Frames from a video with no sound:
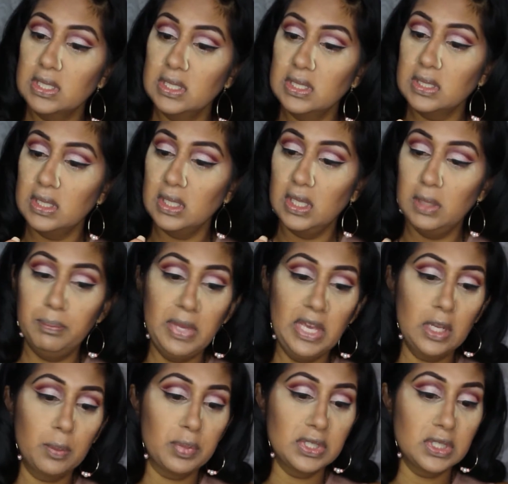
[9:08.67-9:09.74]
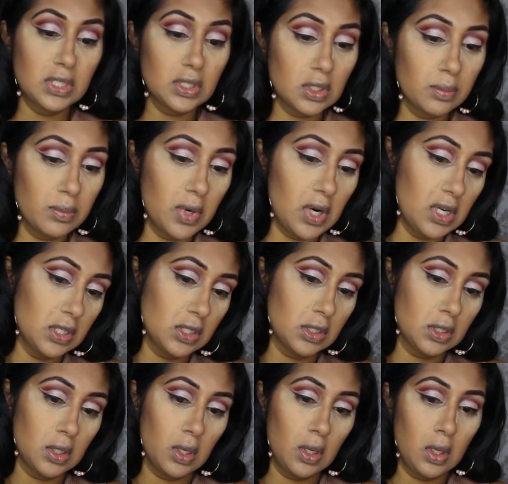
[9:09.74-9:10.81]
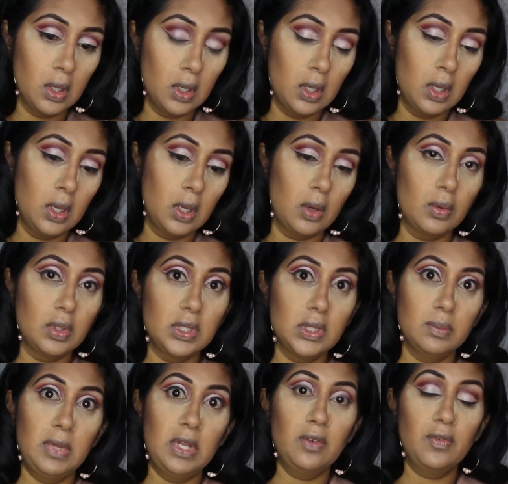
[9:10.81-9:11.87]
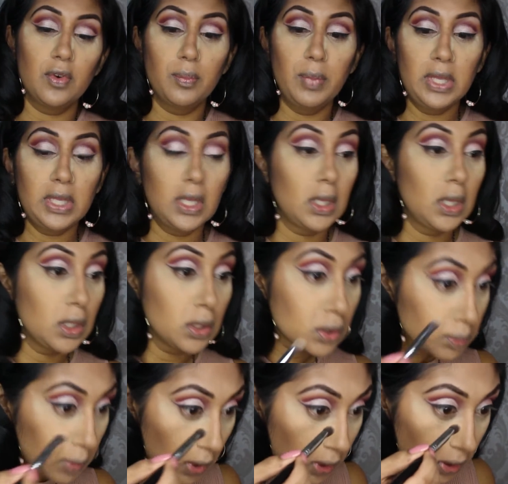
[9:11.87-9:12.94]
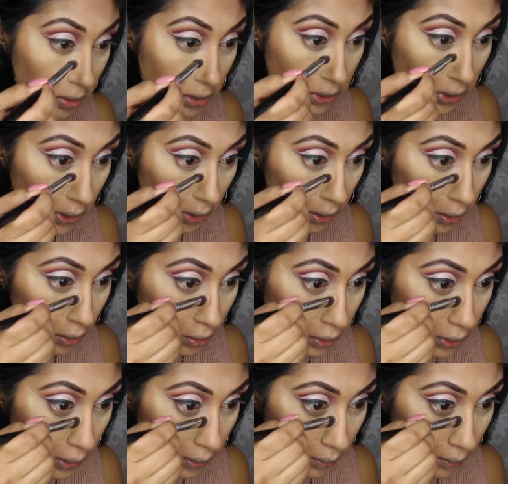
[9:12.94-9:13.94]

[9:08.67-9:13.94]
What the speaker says: is the Bake Precision brush, which is meant for baking like small areas like your nose.